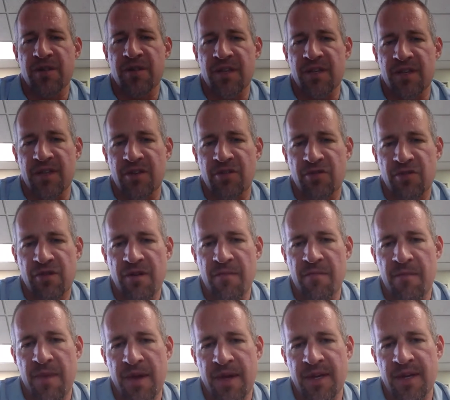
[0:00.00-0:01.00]
that they
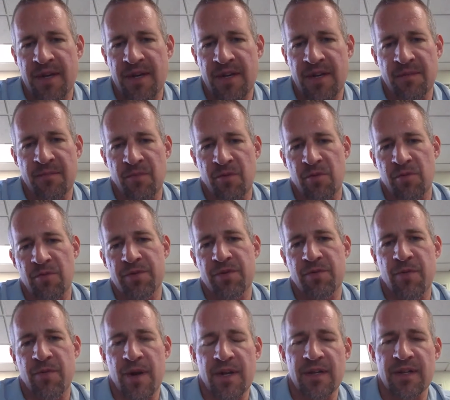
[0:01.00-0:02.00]
couldn't make it anymore with the
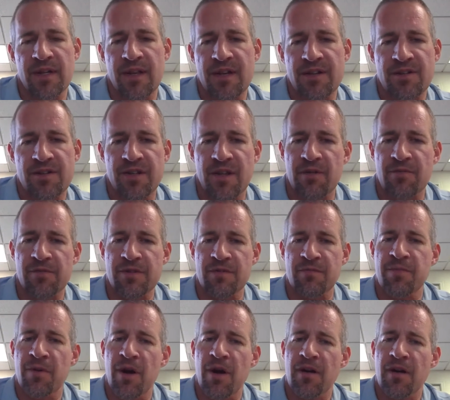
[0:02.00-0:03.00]
regulation that was
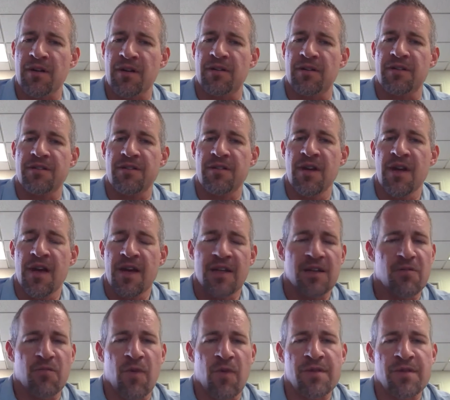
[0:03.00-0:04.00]
upon us.
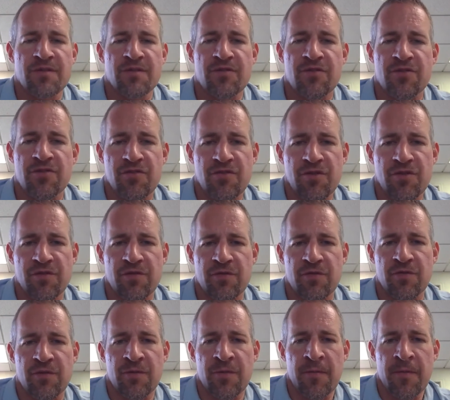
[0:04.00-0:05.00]
It wasn't true.
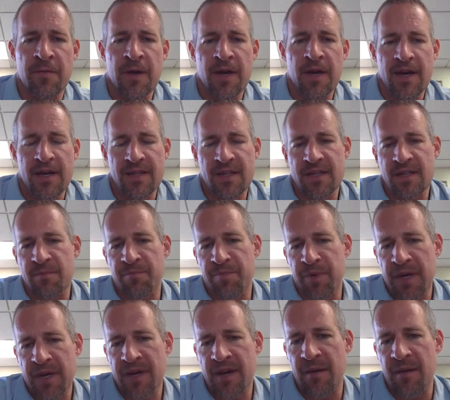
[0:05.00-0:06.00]
And then the
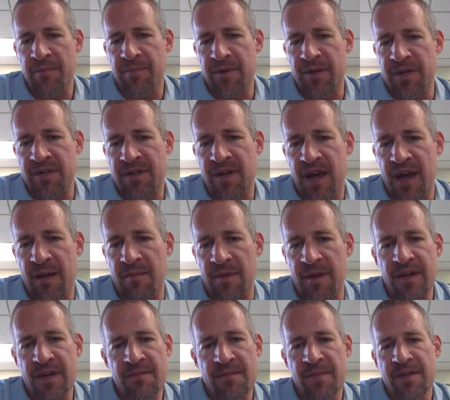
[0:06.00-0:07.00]
big companies came
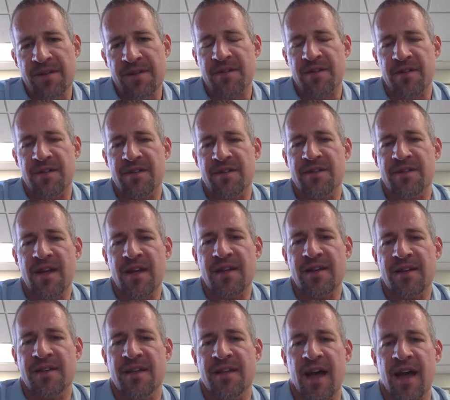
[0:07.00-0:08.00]
in and basically
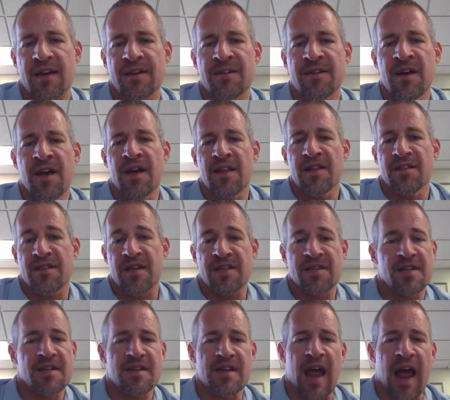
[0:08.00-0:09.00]
stated that they
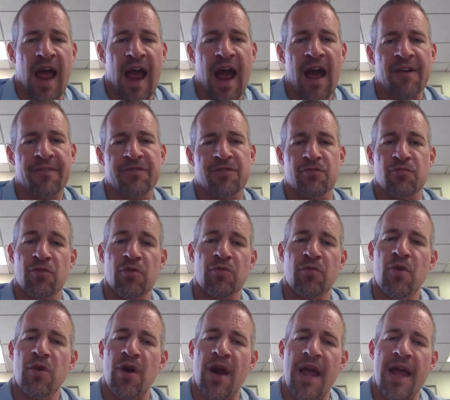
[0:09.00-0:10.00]
didn't have to or
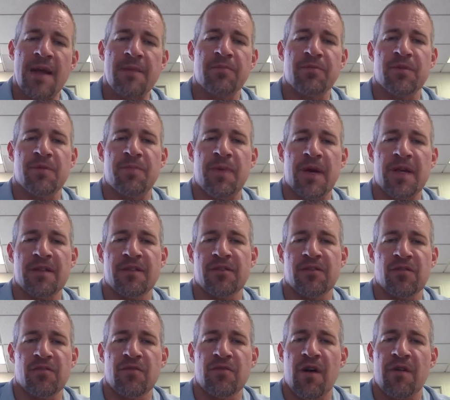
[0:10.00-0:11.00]
weren't able to pay the
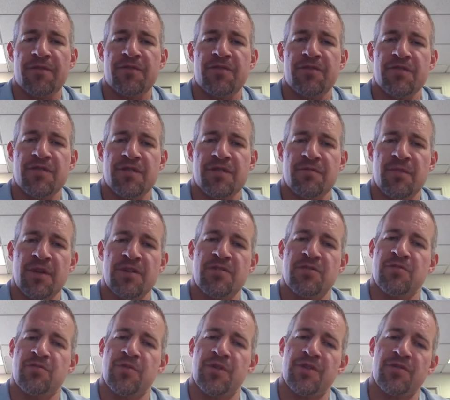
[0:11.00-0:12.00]
loan officers as much
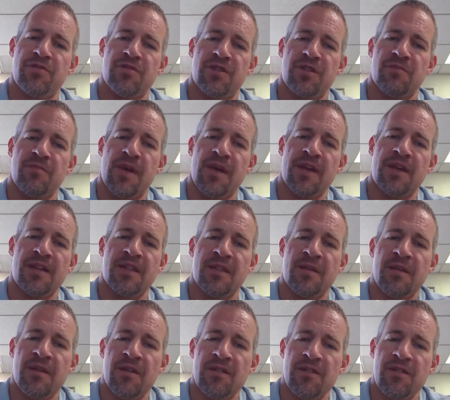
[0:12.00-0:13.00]
as we used to make in
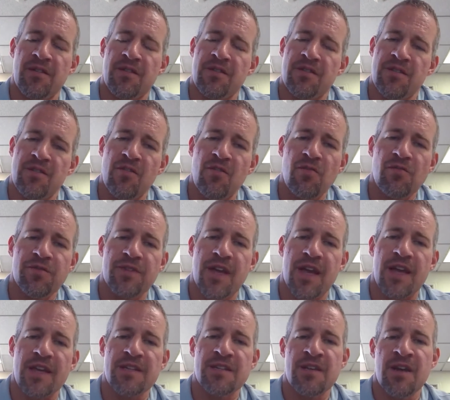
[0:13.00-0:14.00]
the old
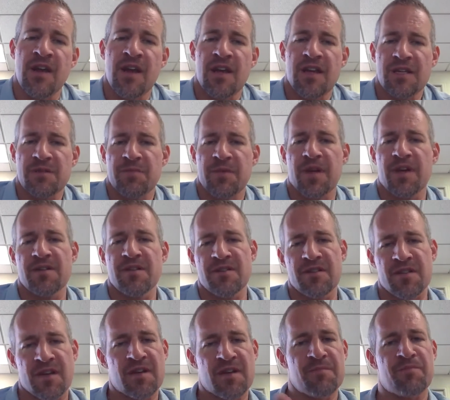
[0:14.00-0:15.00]
days, is because of
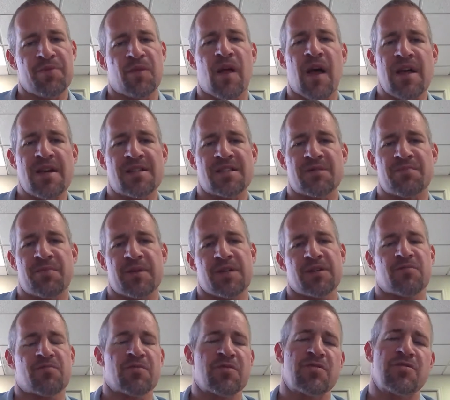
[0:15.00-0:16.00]
the compliance
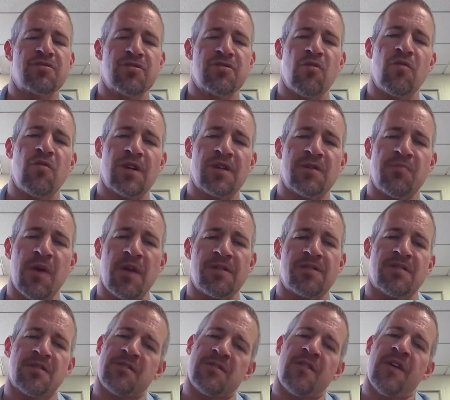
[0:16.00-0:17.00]
piece was so
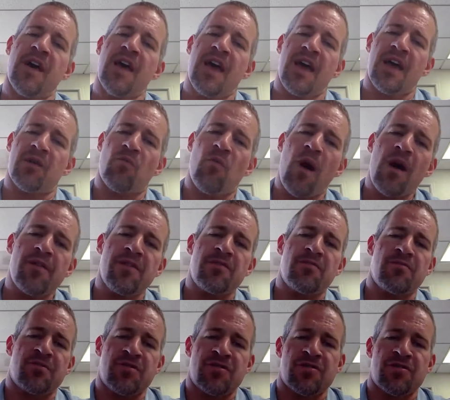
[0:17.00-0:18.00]
expensive. And while
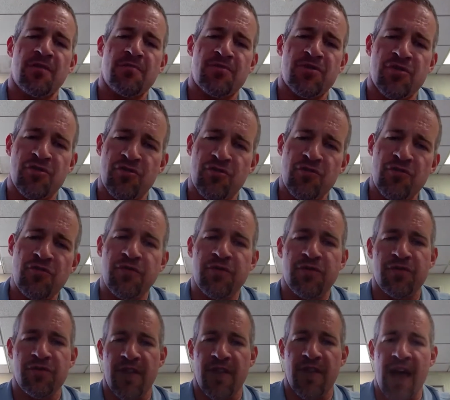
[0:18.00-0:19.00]
there was some truth
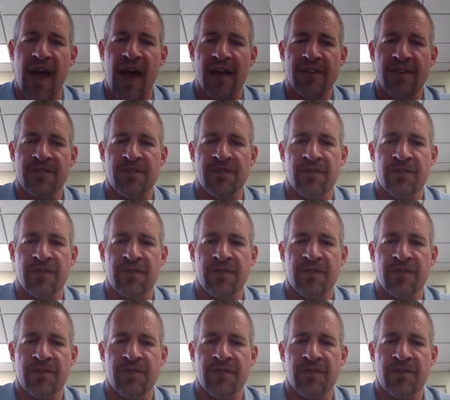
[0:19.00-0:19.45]
to that,